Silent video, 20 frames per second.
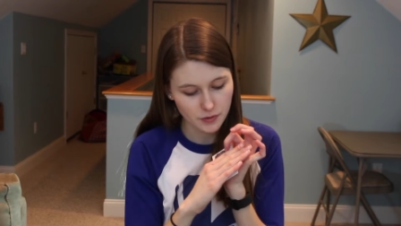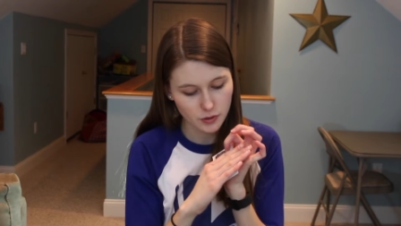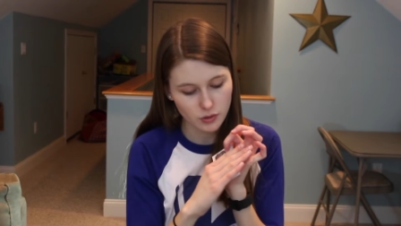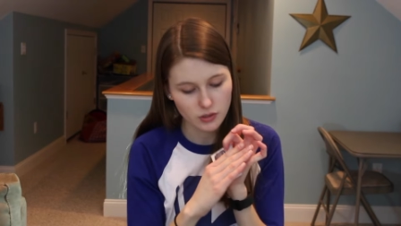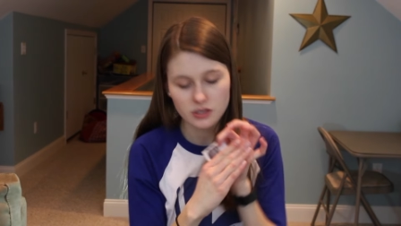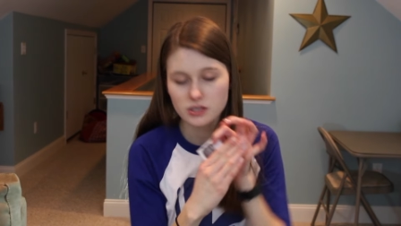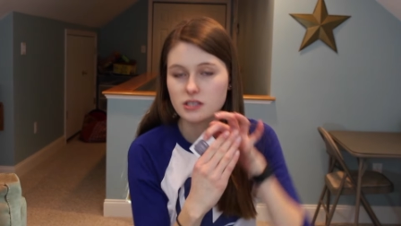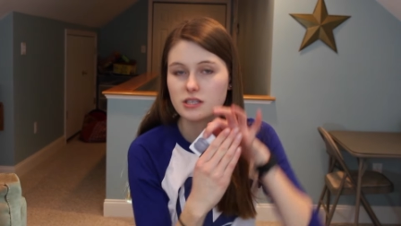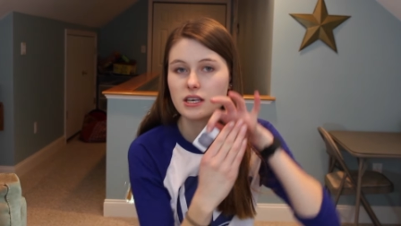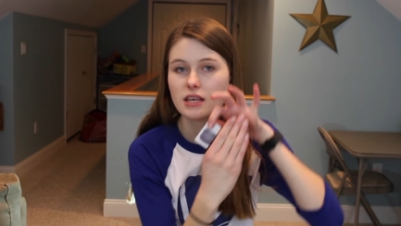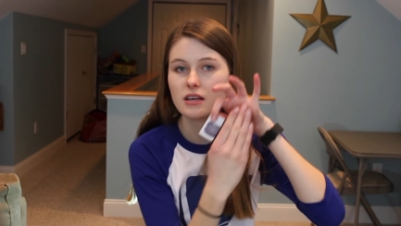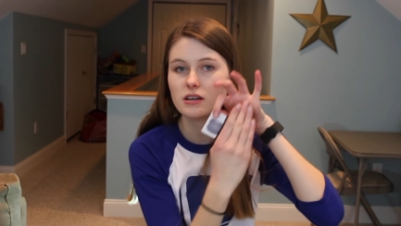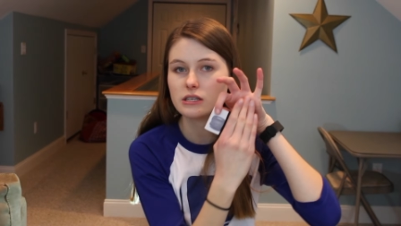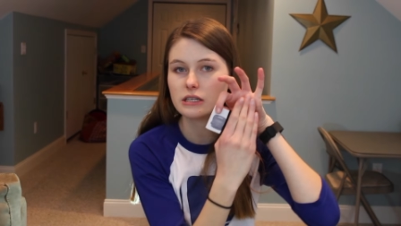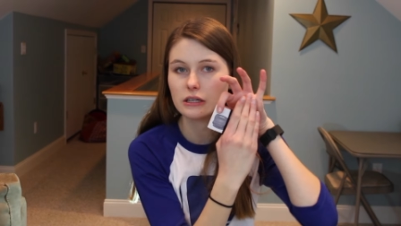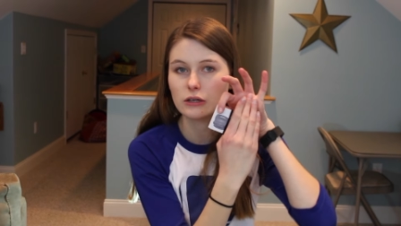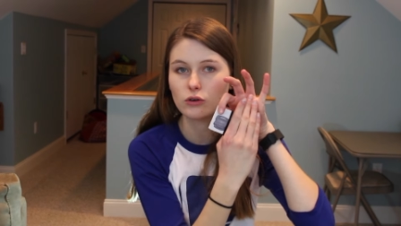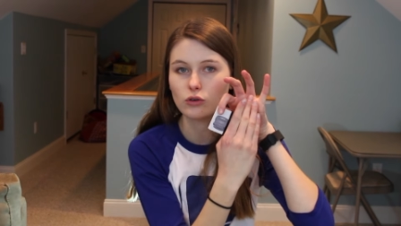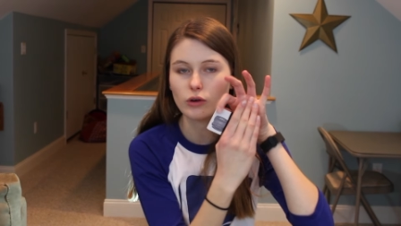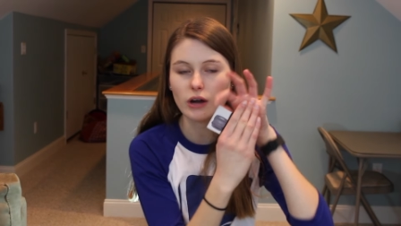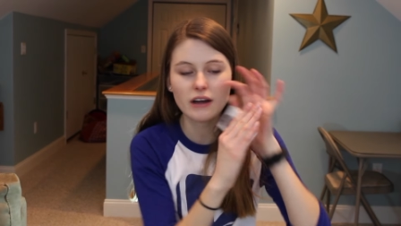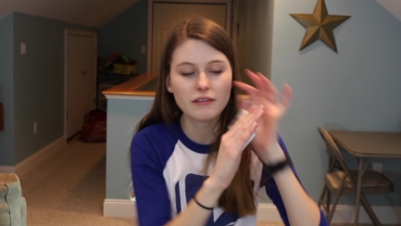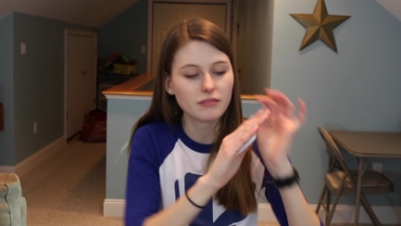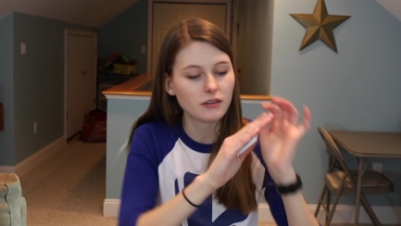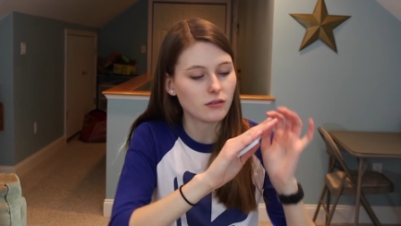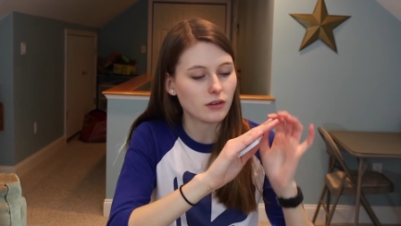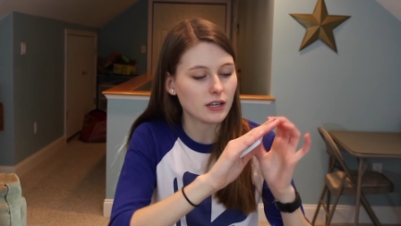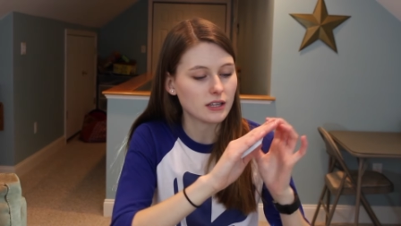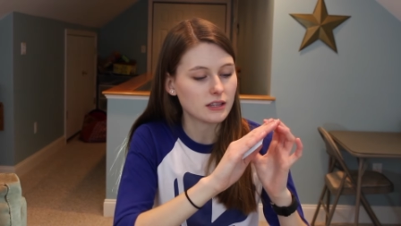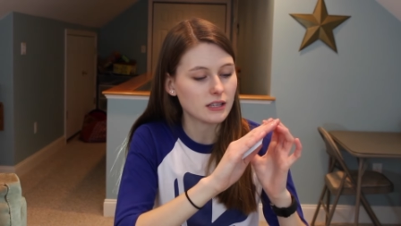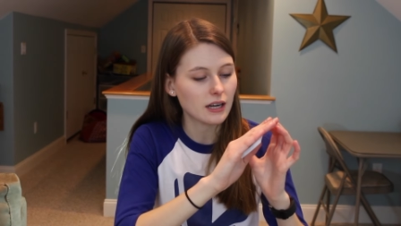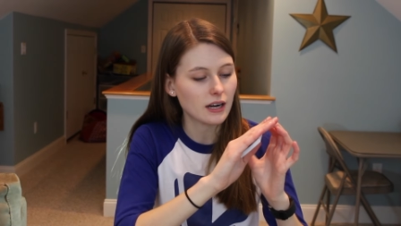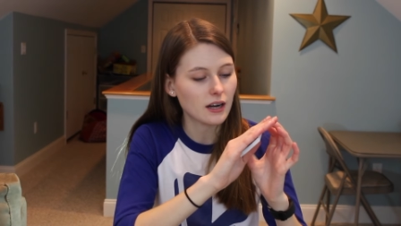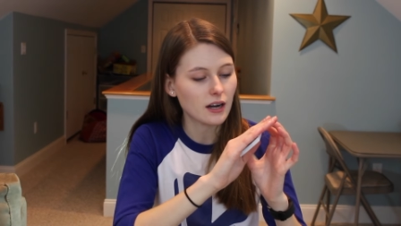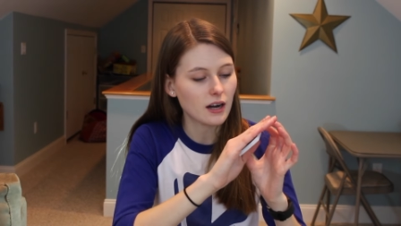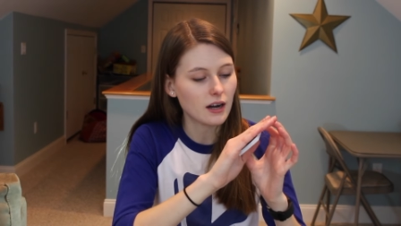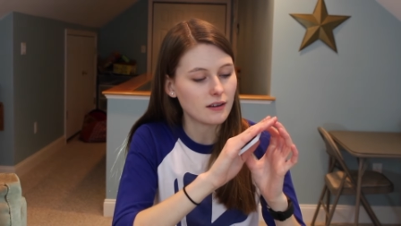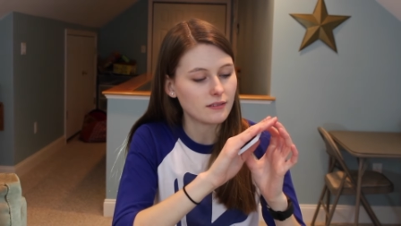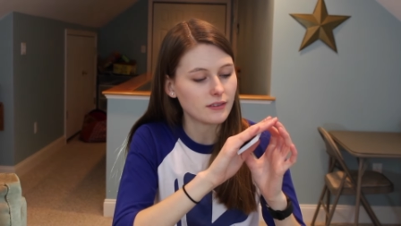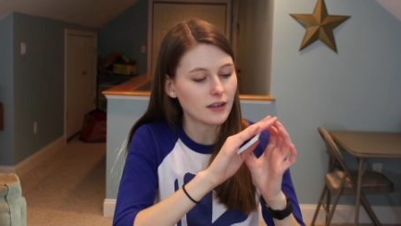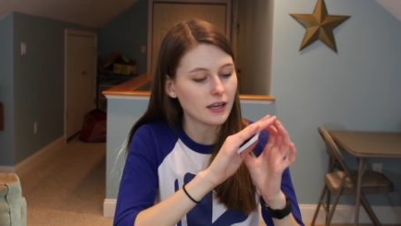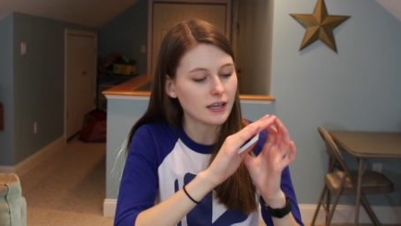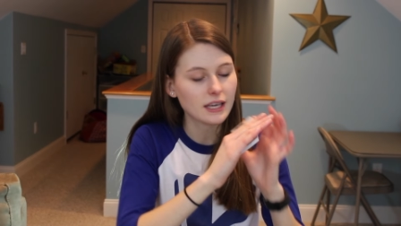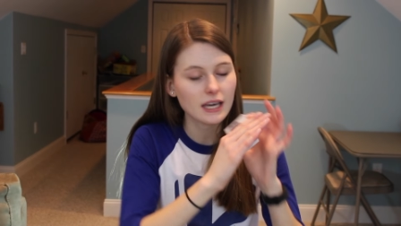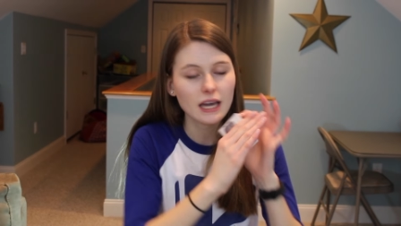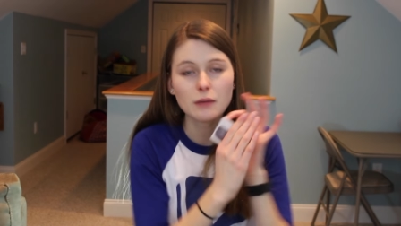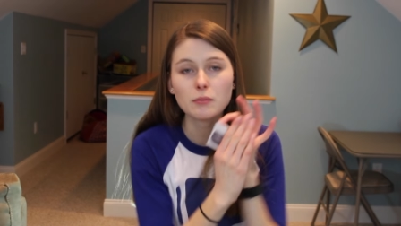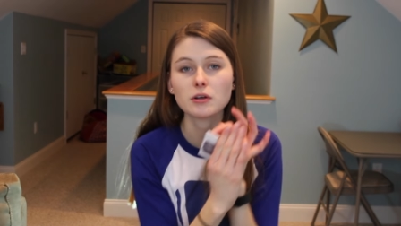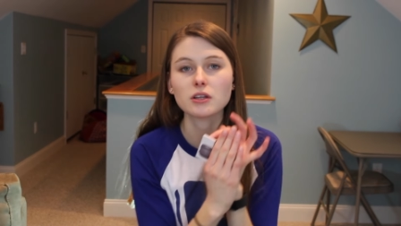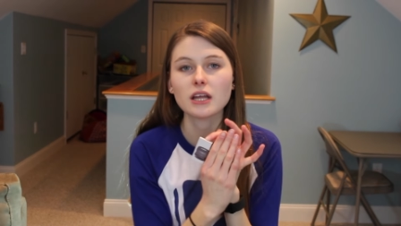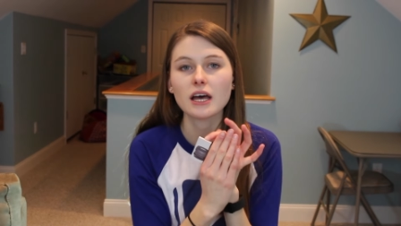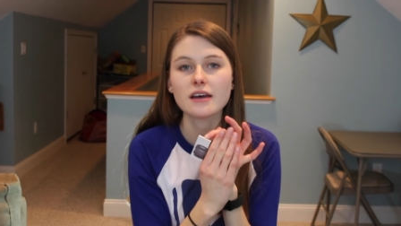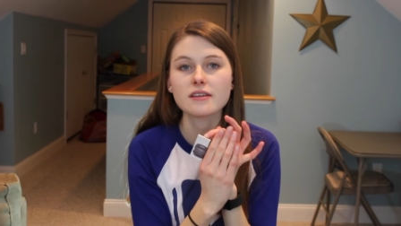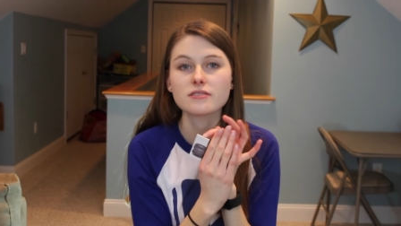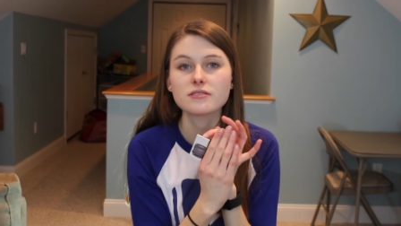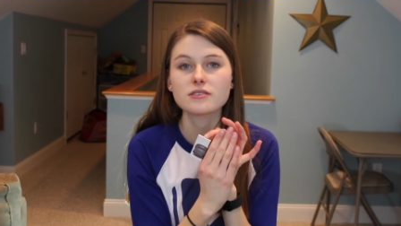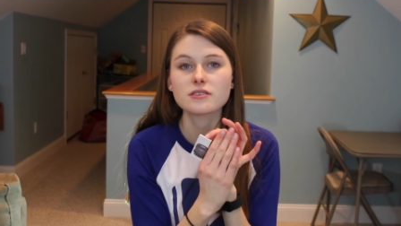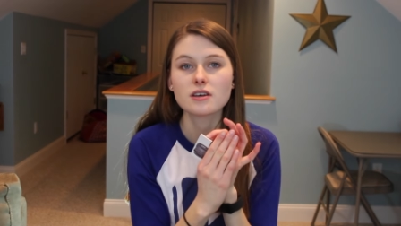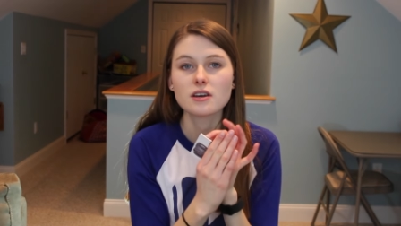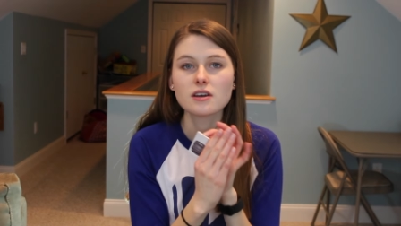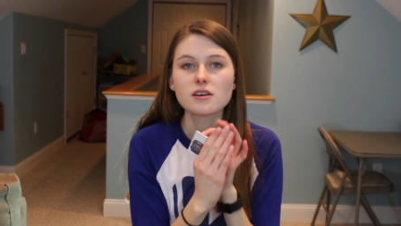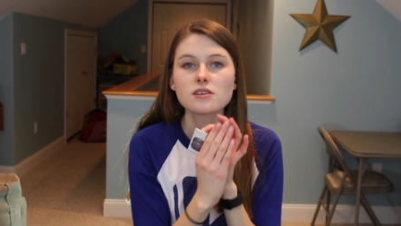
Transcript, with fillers: you can see there's a little graphic right there of a camera lens.